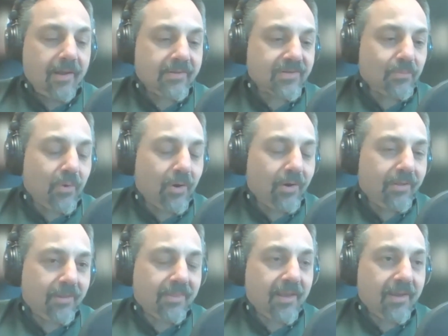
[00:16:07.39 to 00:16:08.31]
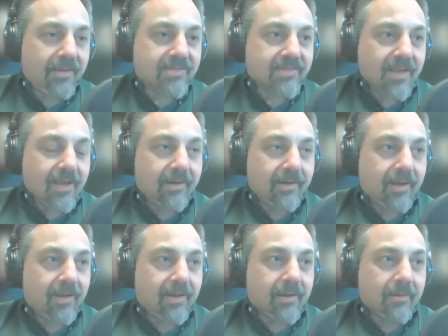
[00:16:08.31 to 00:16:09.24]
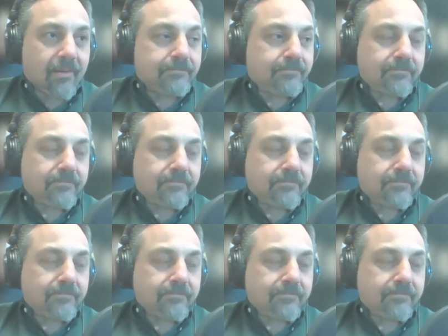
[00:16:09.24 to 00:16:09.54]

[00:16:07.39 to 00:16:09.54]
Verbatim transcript: and so one of the things that um,